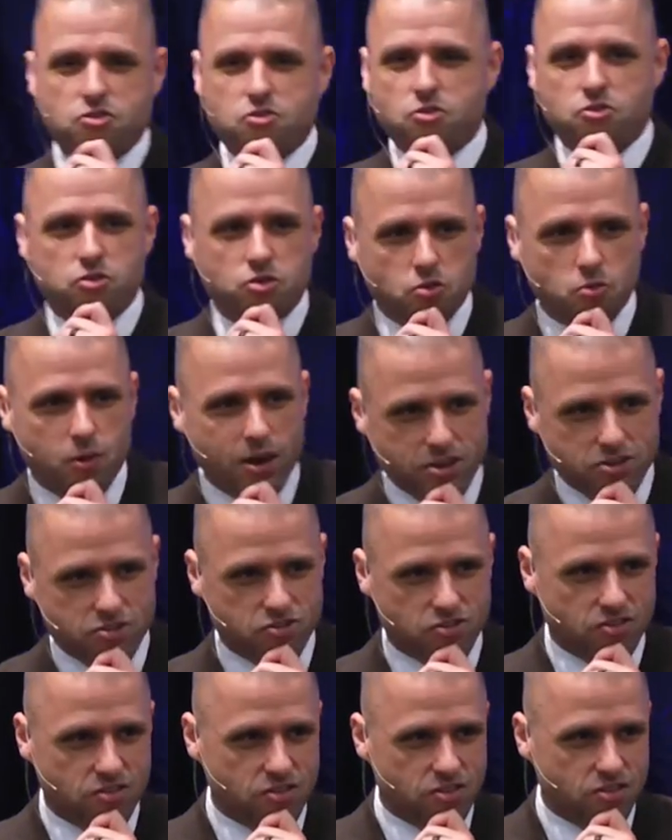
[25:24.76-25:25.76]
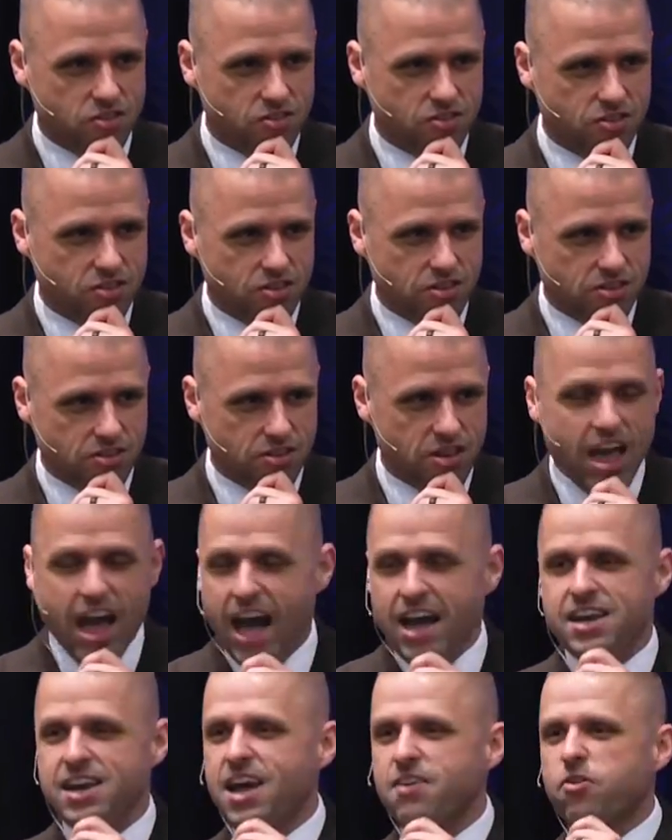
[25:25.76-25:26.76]
certain questions.
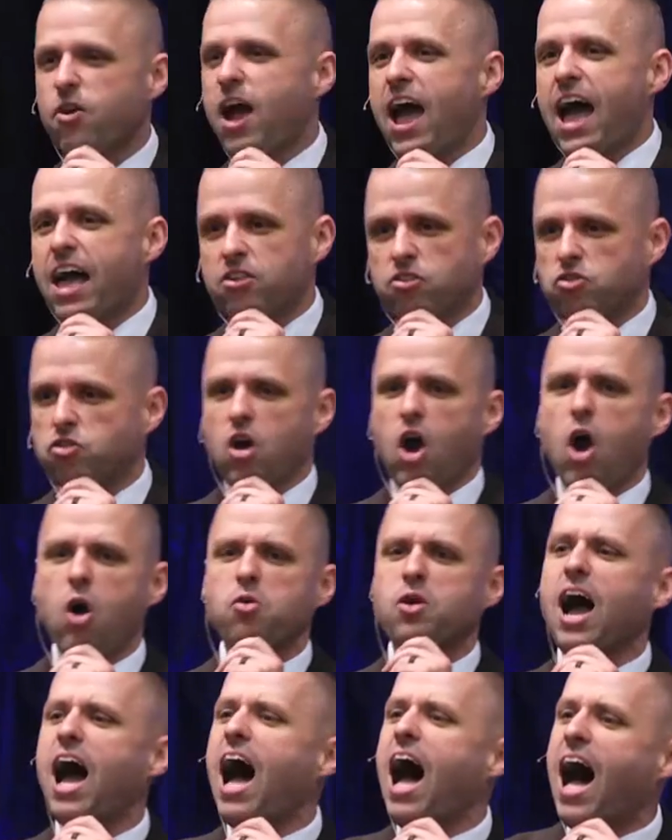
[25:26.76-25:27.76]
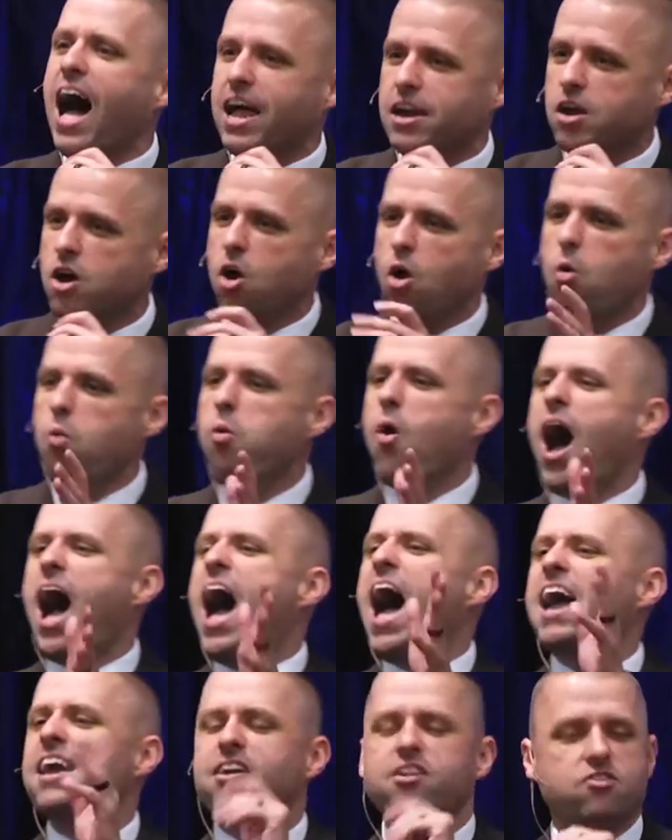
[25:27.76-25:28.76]
I never asked, "Oh God,
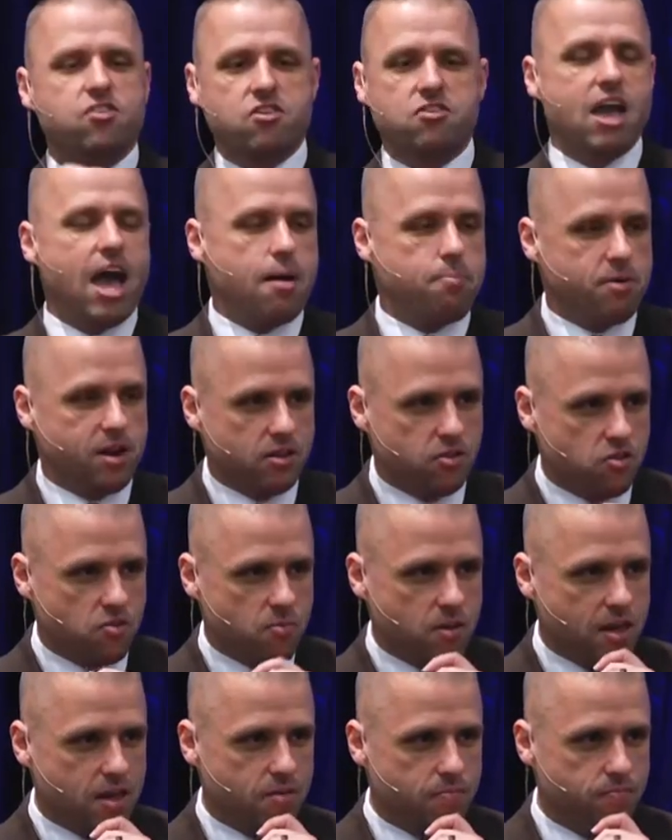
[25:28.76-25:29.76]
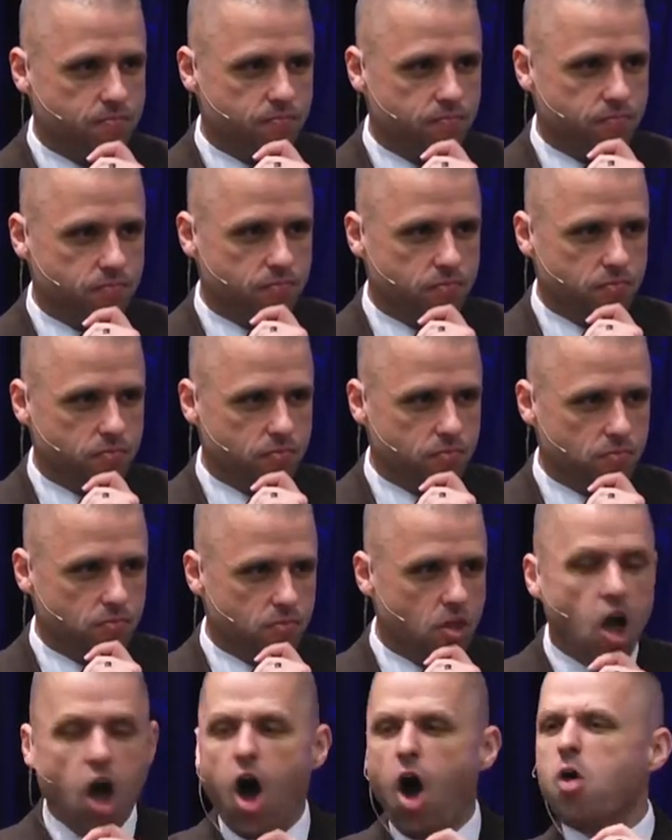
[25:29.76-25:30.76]
why is this happening to me?
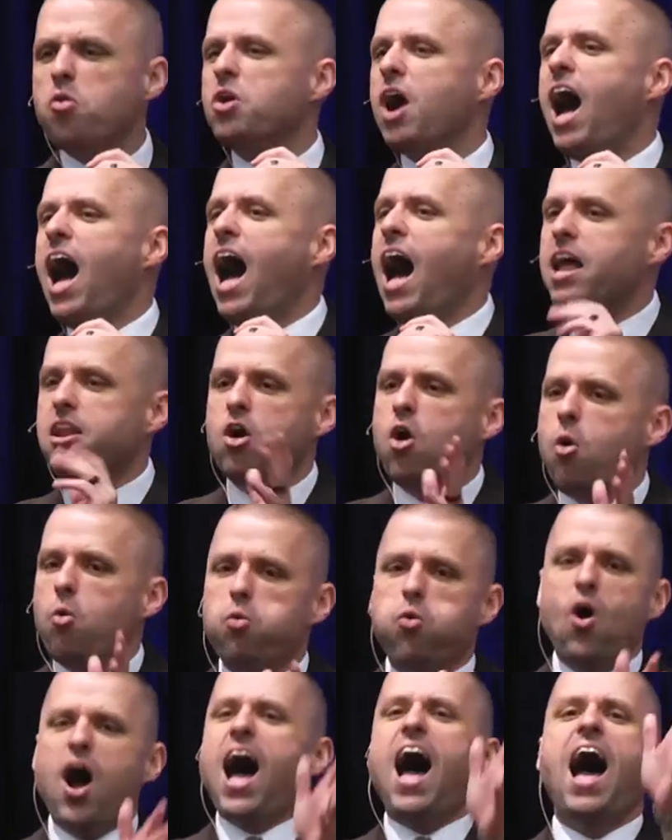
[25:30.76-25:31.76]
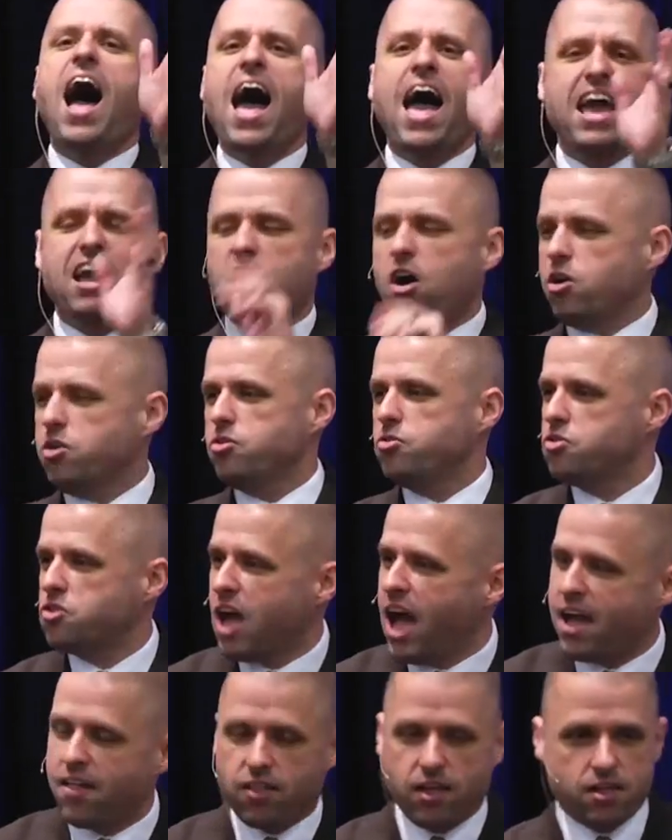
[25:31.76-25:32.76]
Oh God, why are you
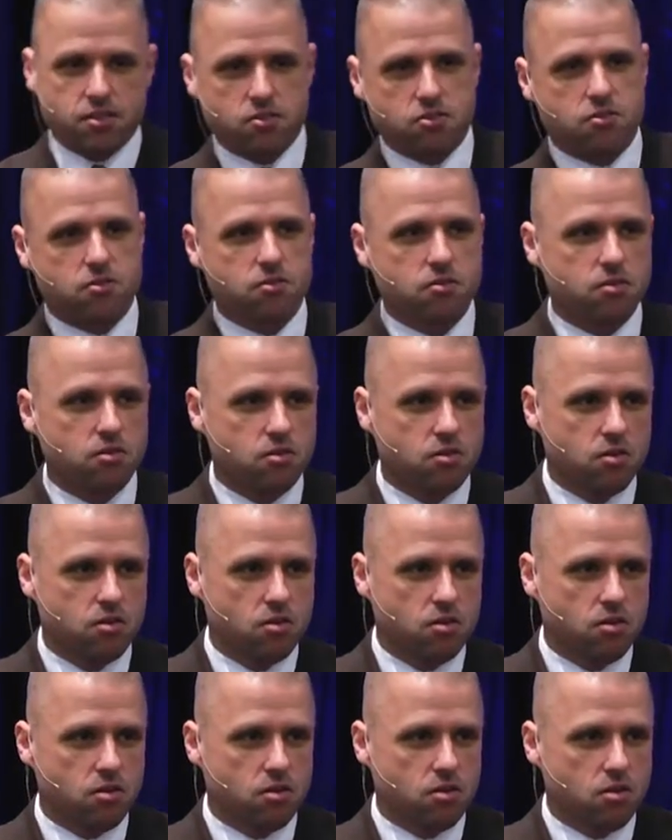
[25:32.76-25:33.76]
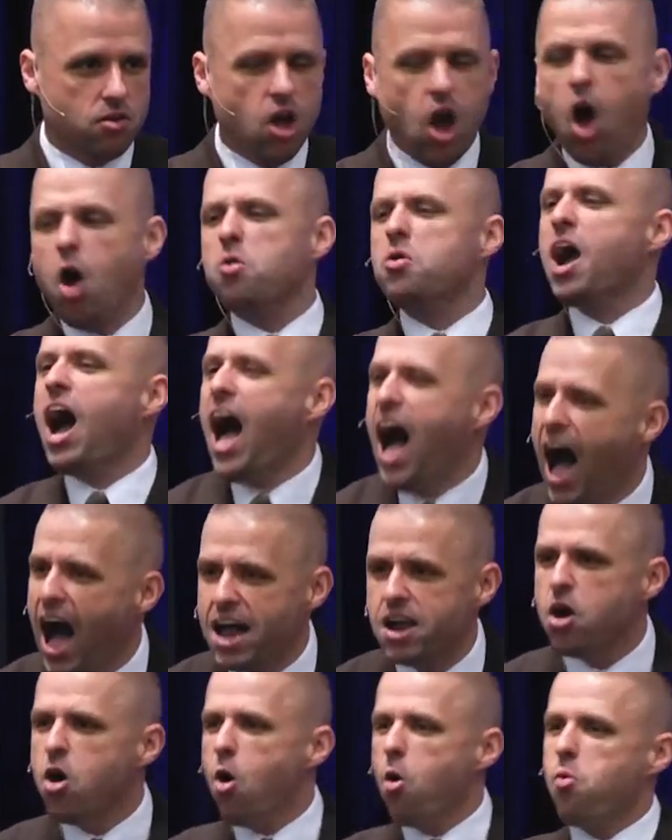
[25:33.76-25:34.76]
silent? Oh
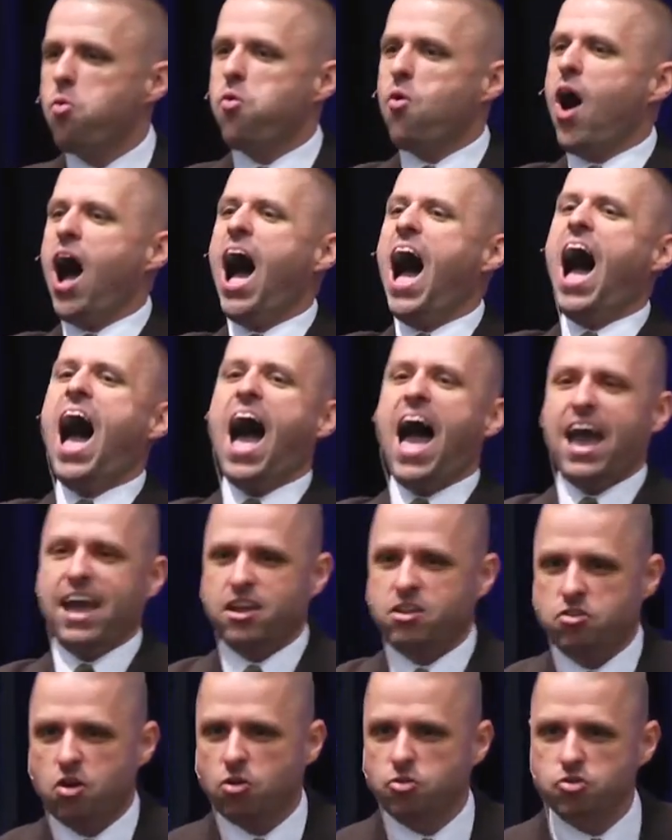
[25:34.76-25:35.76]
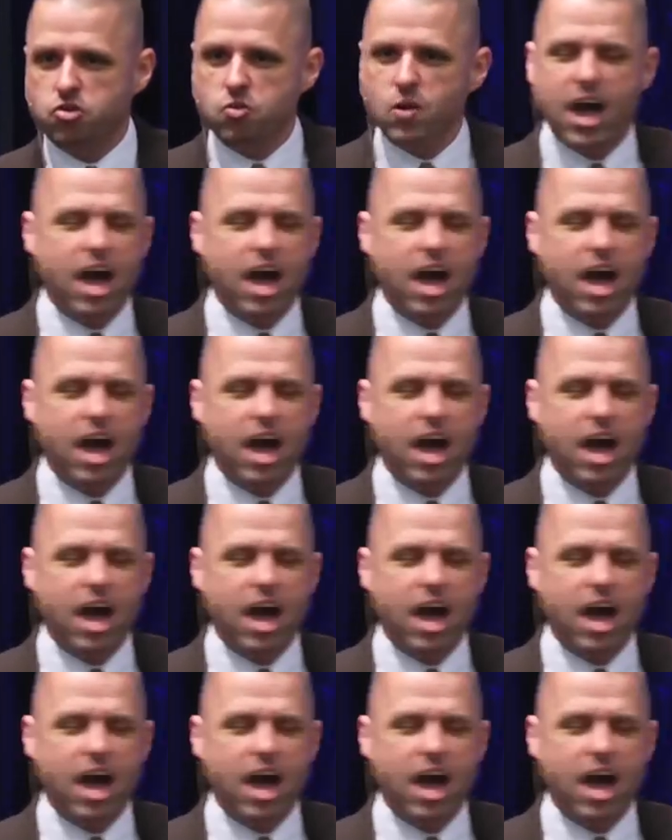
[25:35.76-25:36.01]
God, why don't you